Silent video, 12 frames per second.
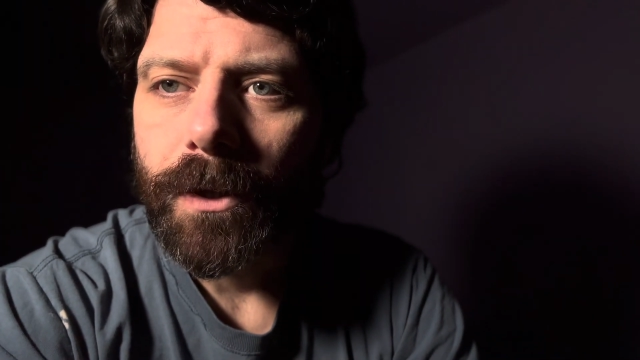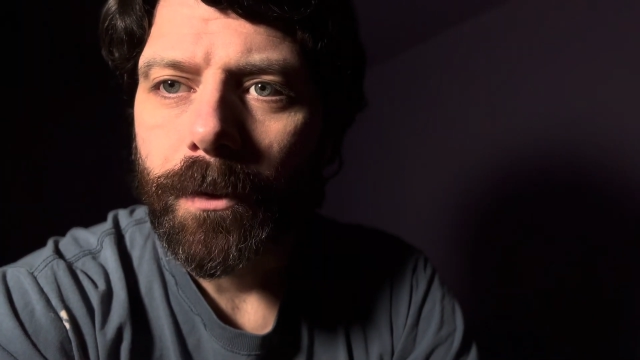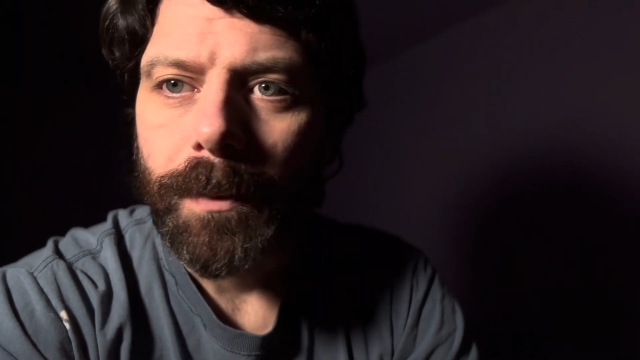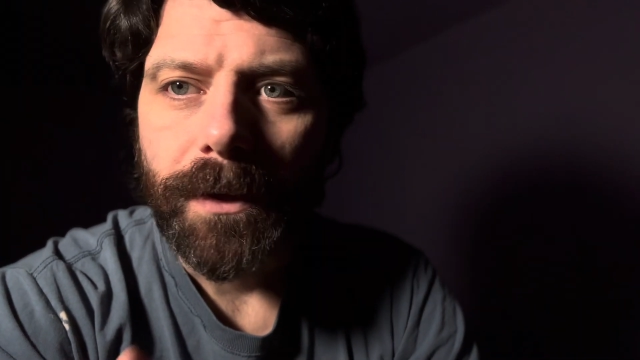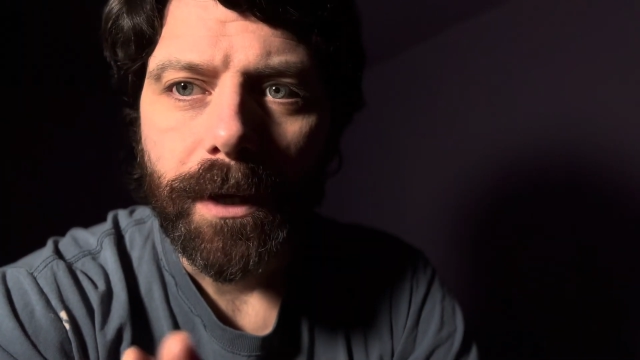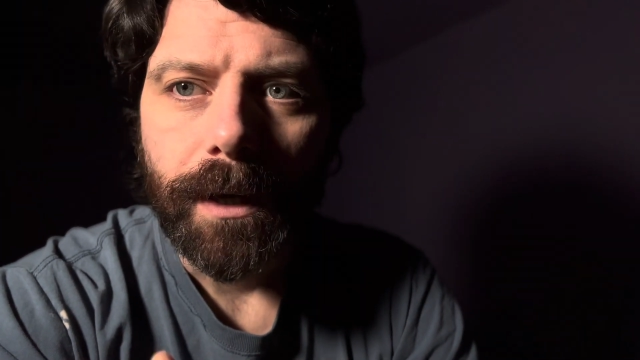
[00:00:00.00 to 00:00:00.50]
it'd
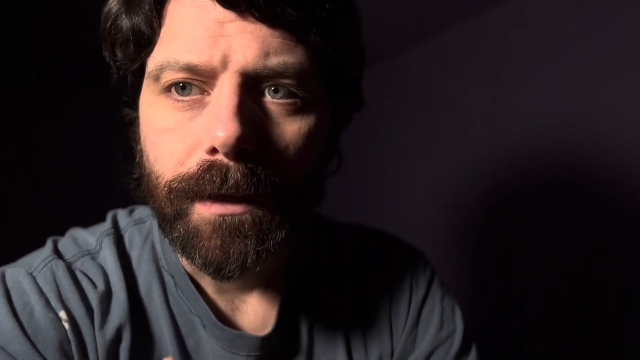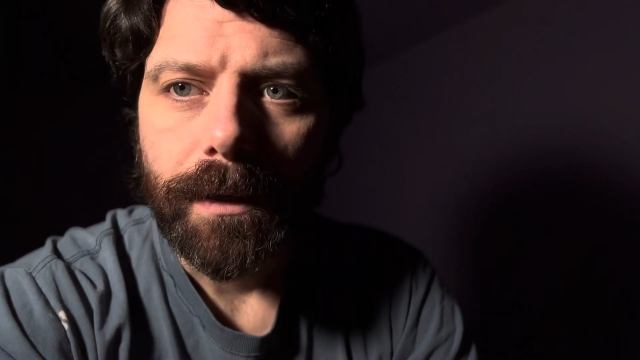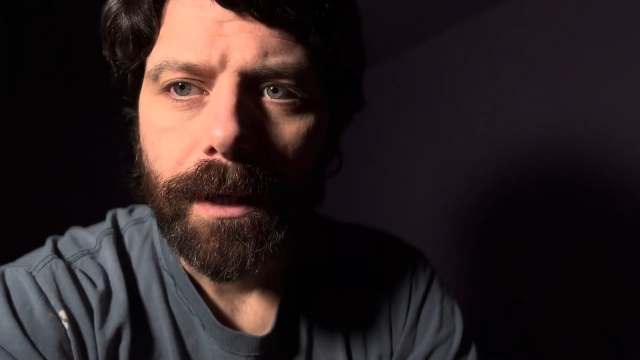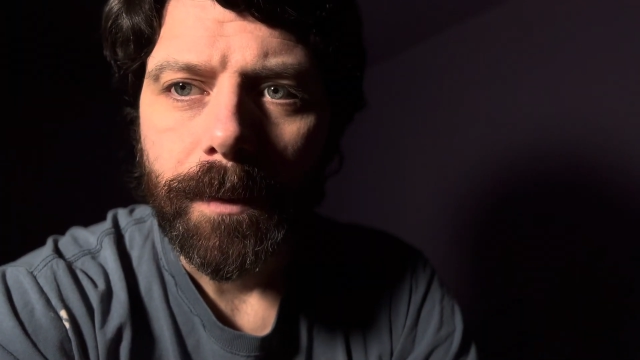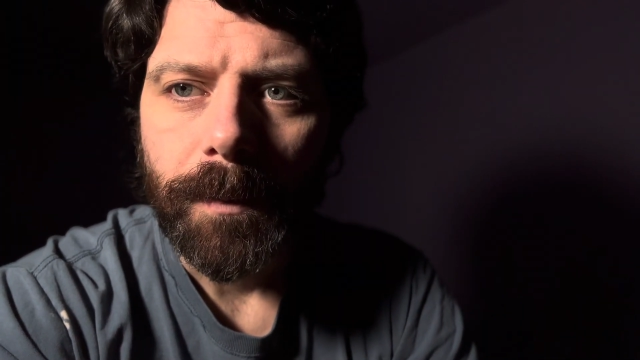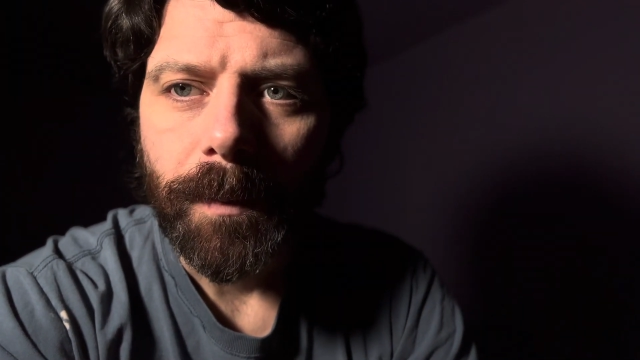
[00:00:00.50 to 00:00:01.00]
be the
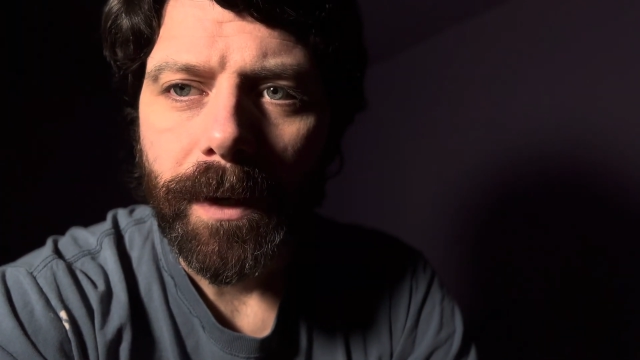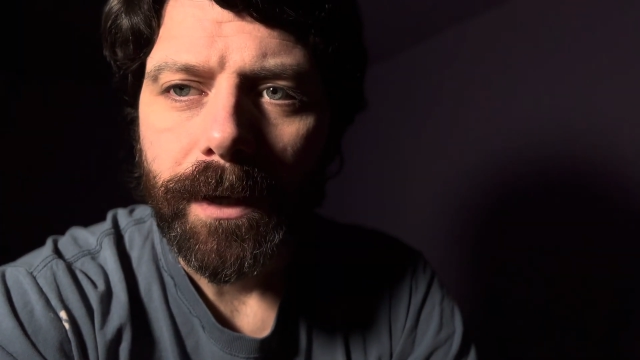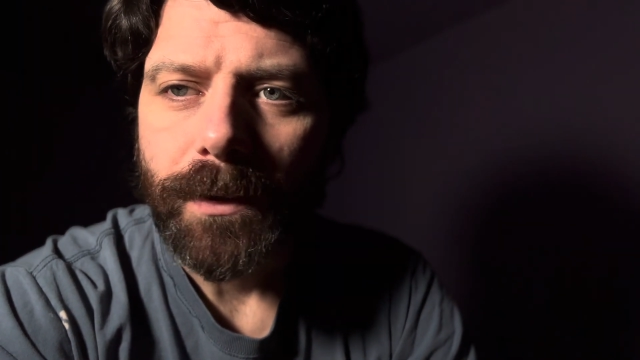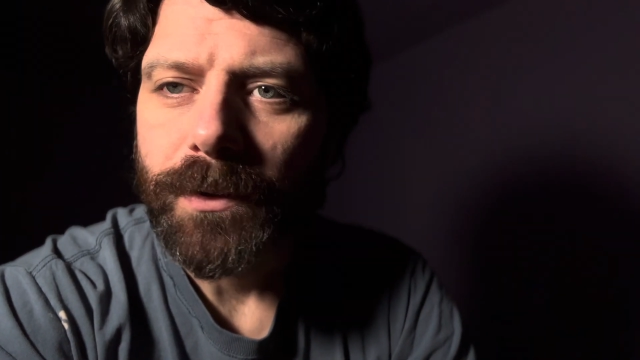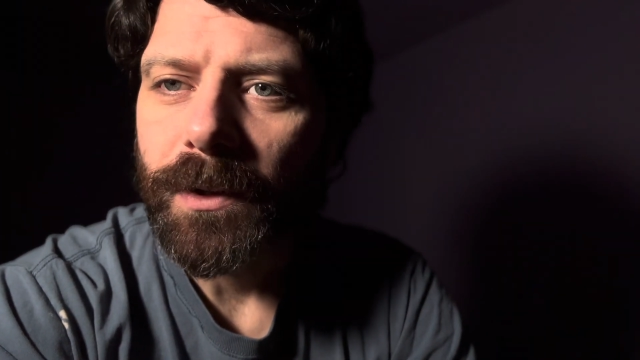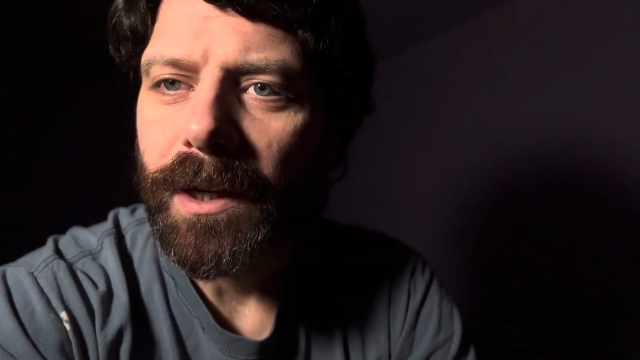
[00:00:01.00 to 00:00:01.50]
unnamed
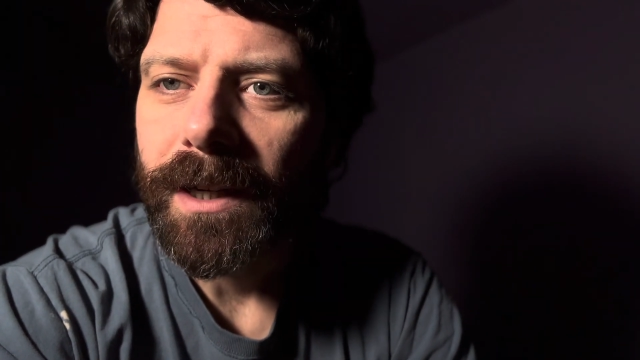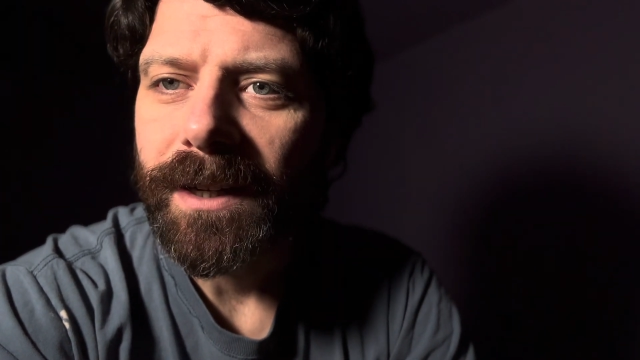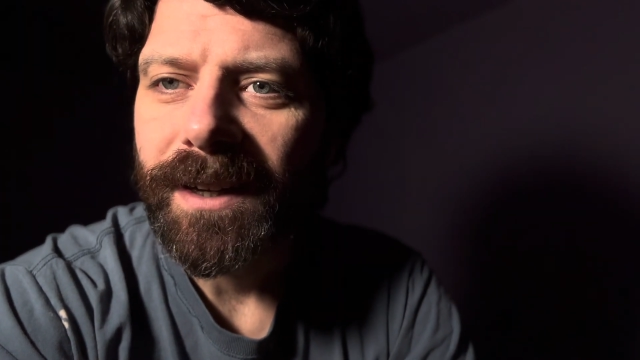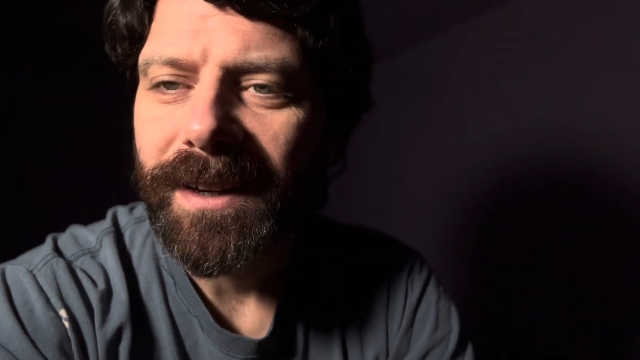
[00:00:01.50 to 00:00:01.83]
mouse, right?